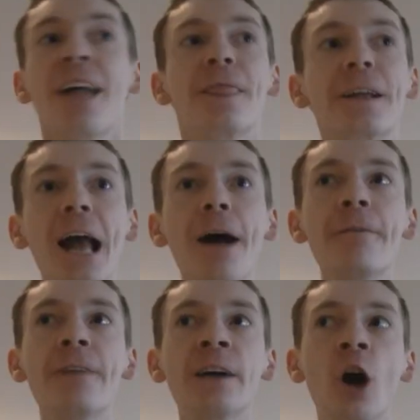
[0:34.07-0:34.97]
The
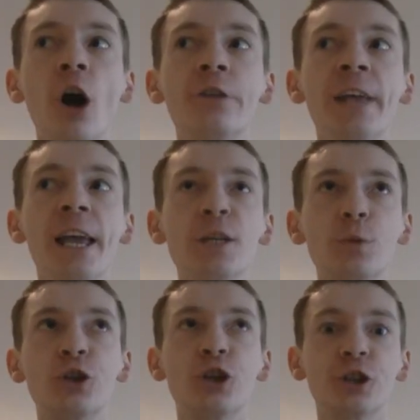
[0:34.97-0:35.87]
caravan holidays
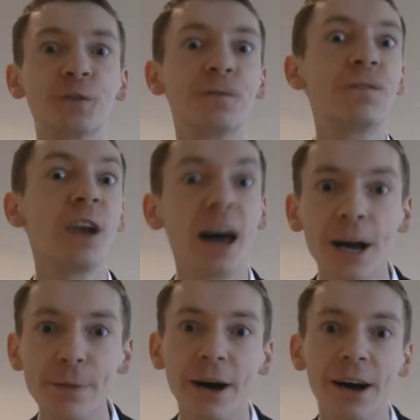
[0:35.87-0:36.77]
would just
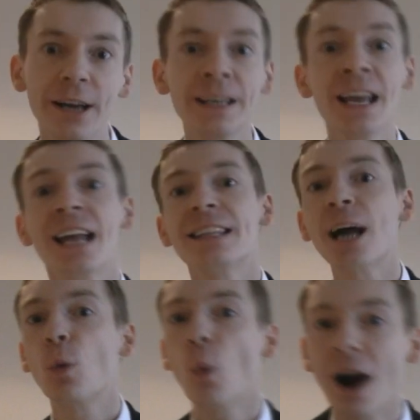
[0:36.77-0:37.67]
fly by.
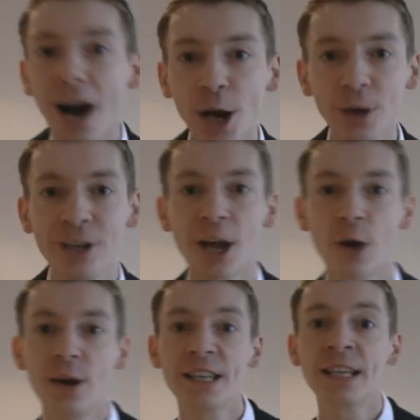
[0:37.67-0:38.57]
Now, what I want to know
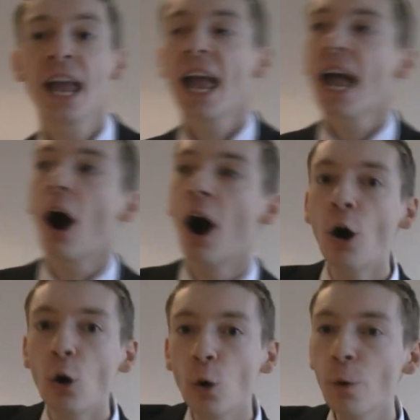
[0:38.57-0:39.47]
is,
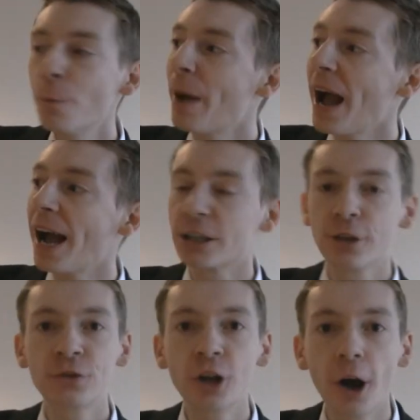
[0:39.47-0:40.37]
are all packs
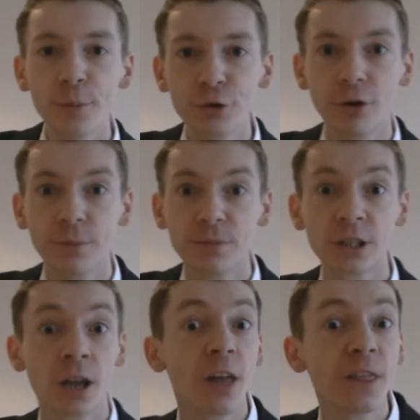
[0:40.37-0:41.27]
of top
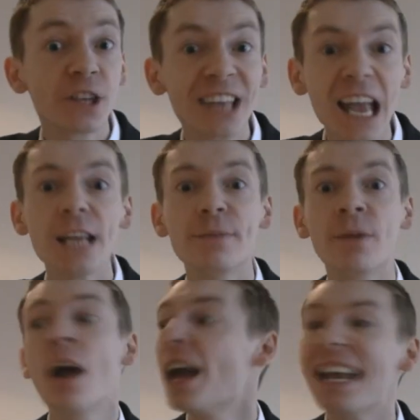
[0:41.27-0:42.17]
trumps the same?
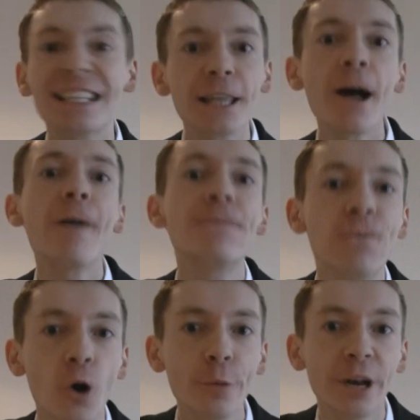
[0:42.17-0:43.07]
Is there a
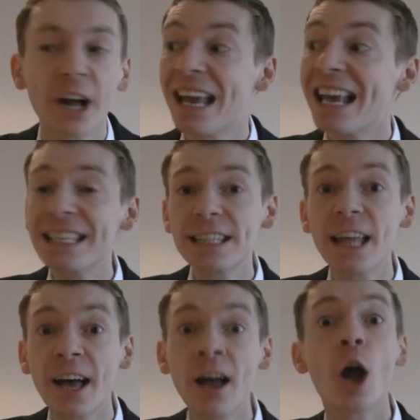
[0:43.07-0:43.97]
formula? Is
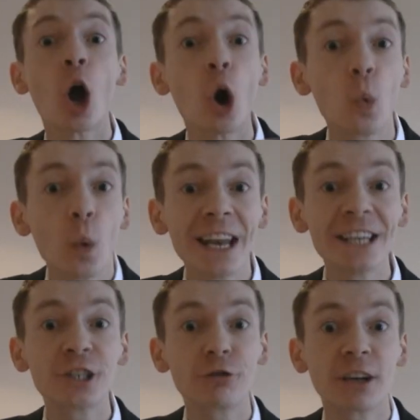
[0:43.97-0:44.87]
there a
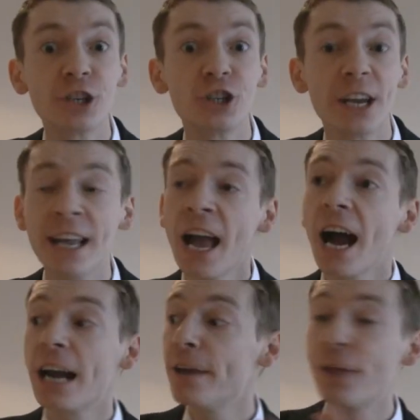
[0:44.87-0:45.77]
winning strategy?
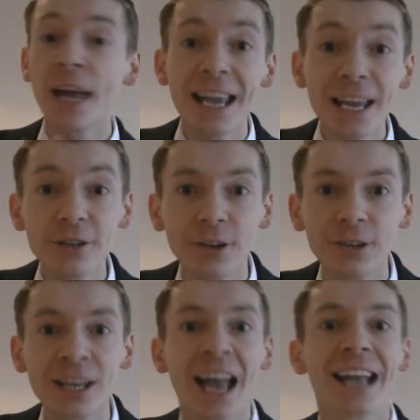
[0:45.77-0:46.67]
And if there
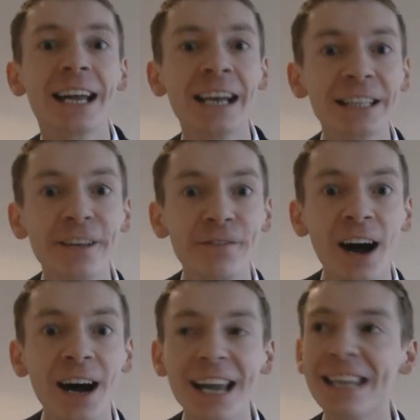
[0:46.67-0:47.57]
isn't, can I
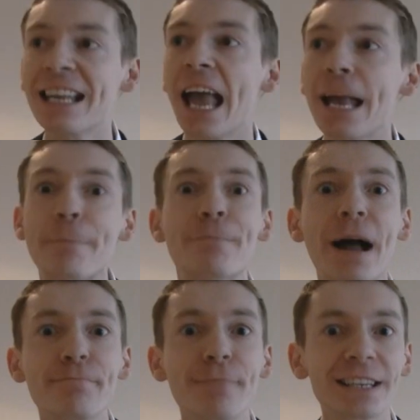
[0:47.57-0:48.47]
devise a
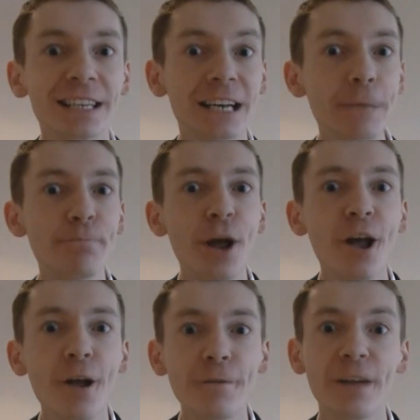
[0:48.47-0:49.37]
mathematically
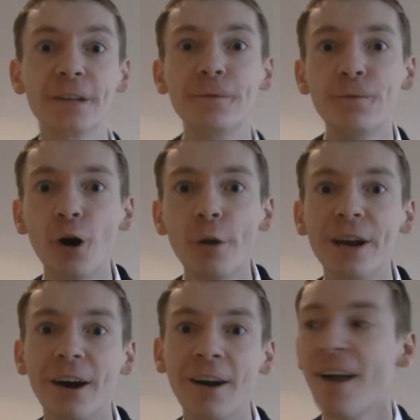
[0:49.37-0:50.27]
perfect
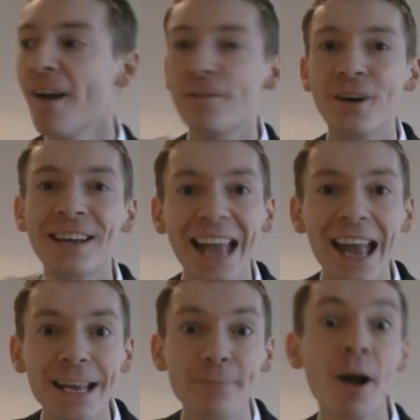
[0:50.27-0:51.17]
formula for a
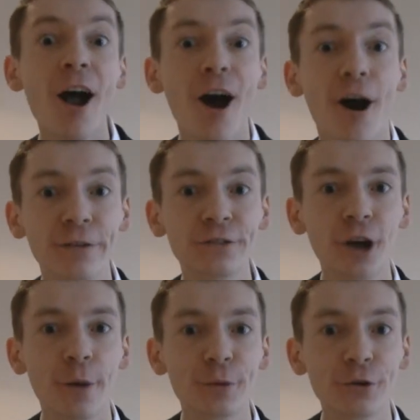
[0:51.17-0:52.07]
game of
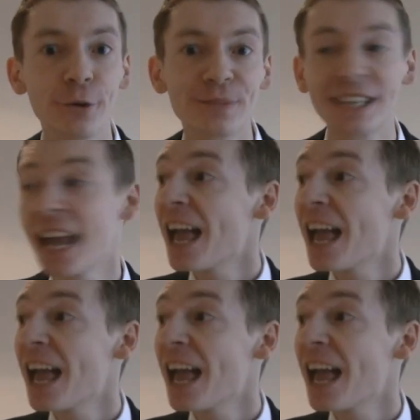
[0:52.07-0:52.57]
top trumps?